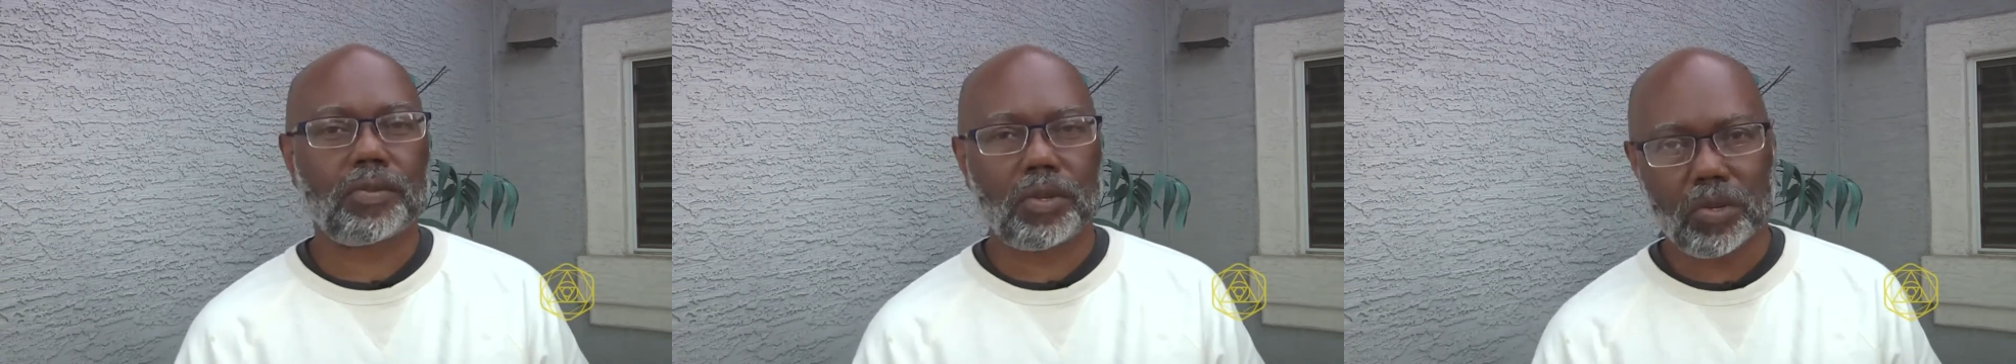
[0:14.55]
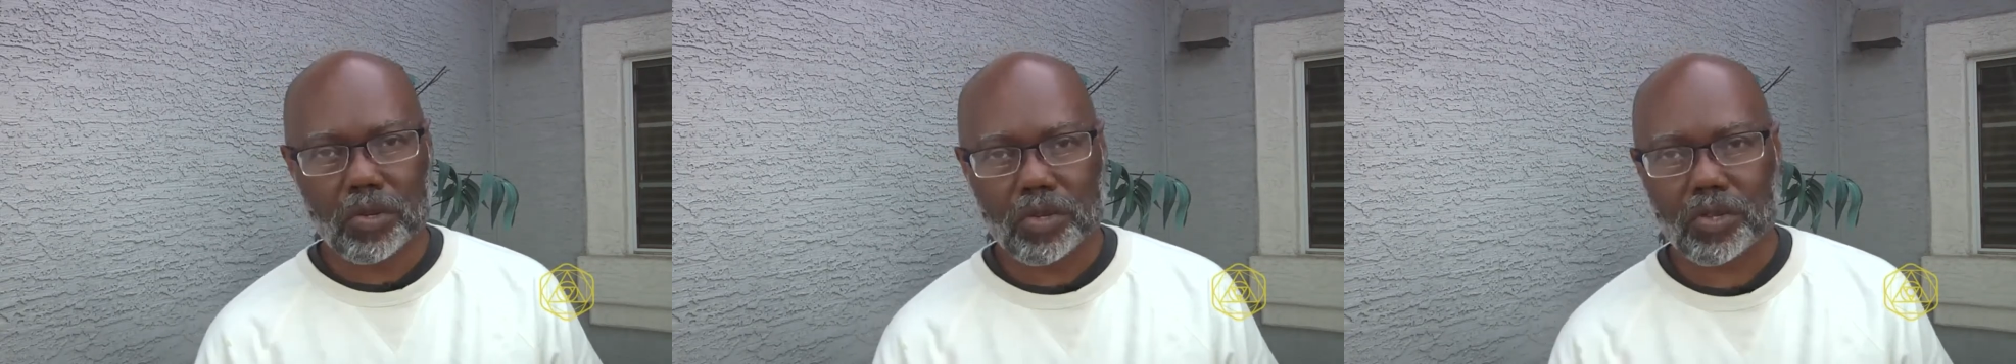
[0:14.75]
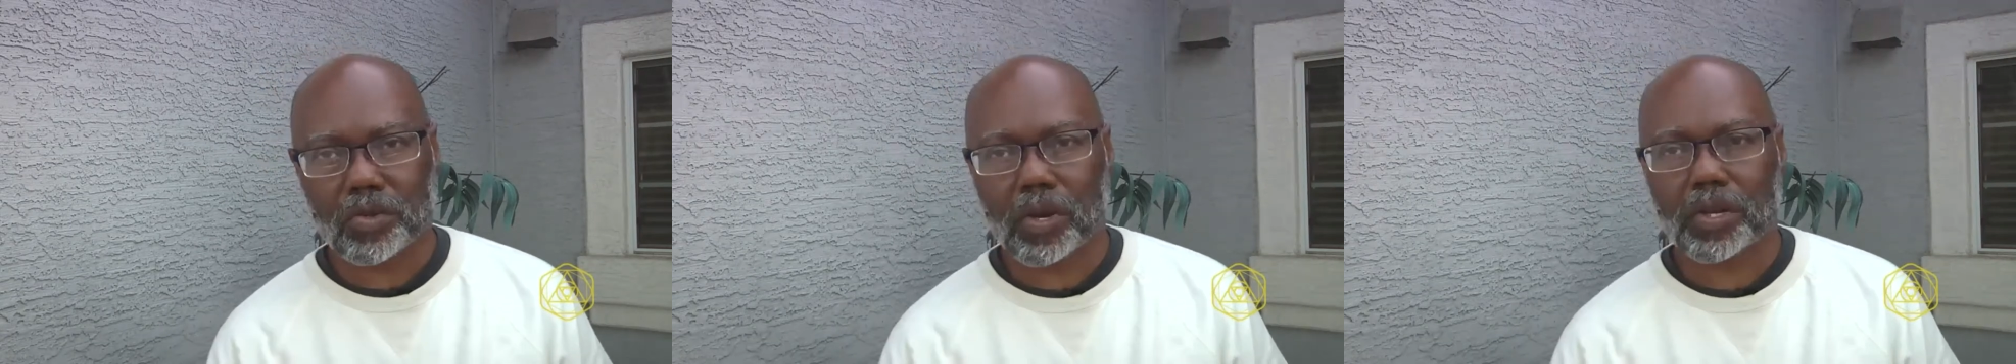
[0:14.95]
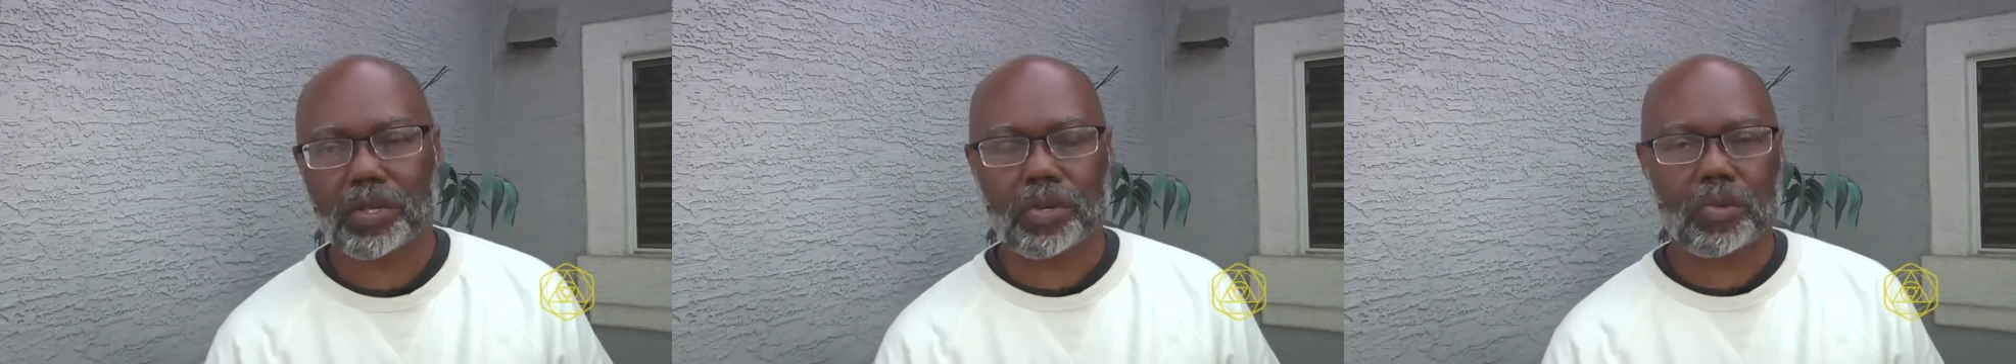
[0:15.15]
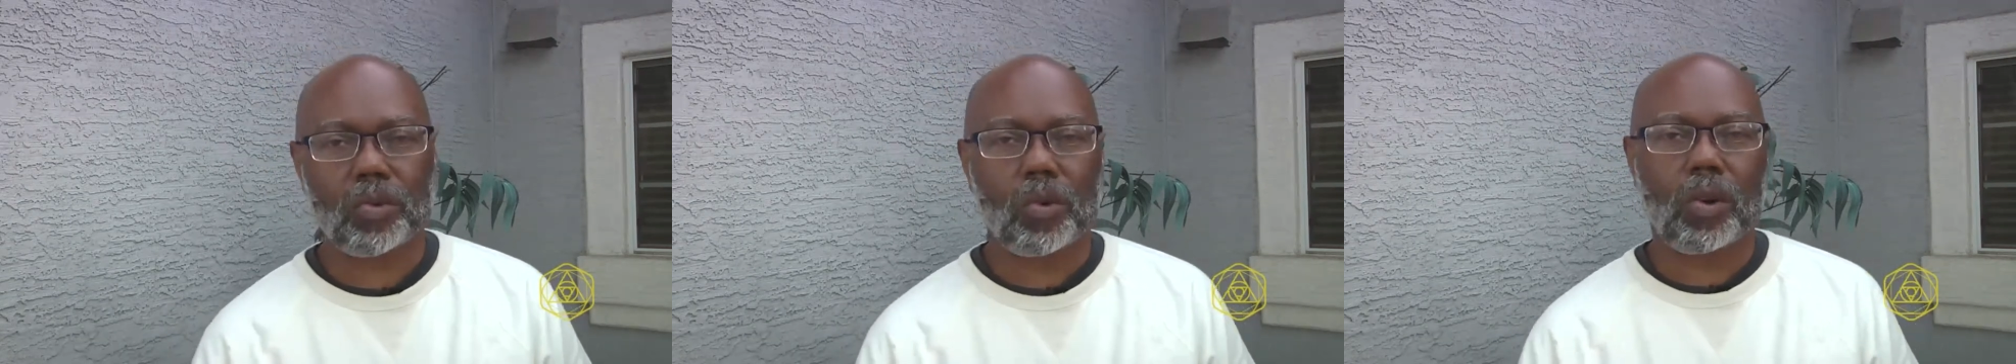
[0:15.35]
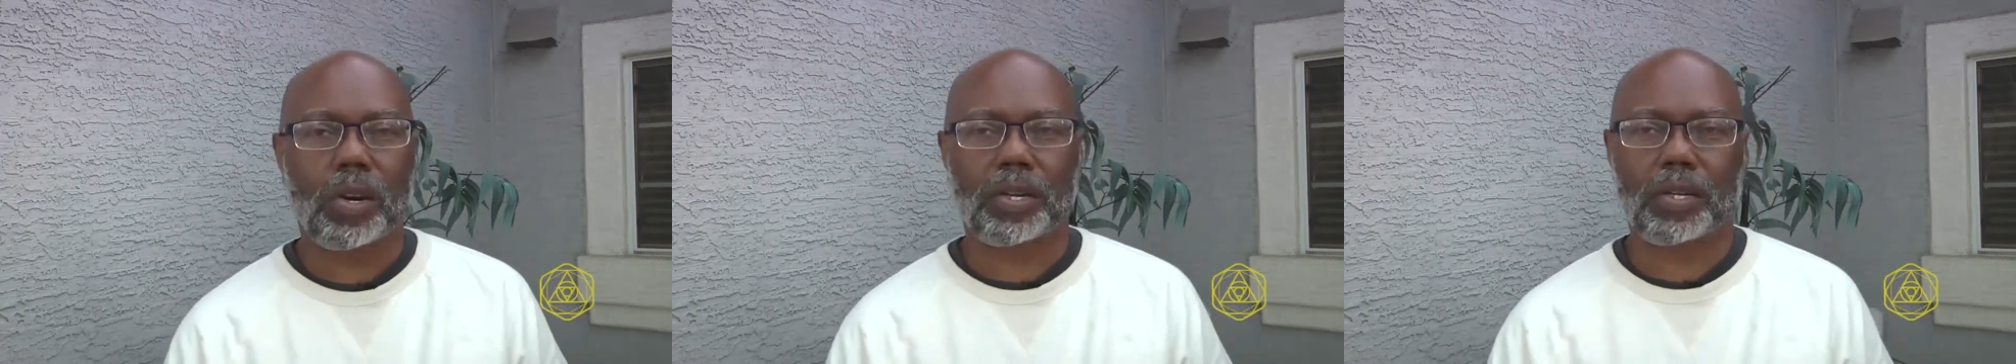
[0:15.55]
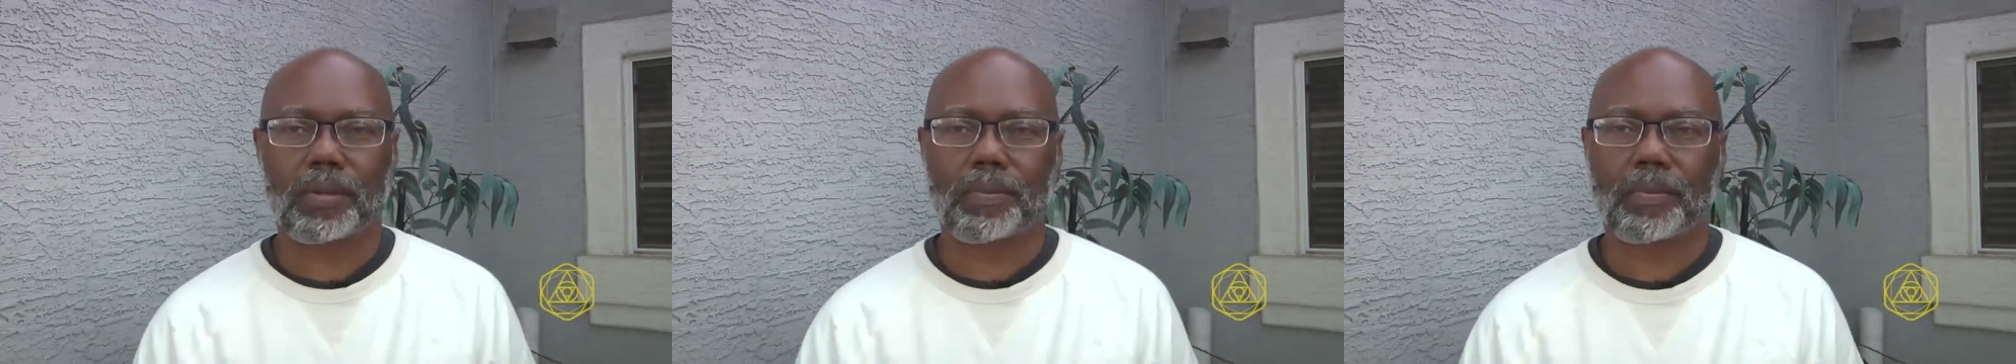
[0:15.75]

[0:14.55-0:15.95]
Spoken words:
to structured water.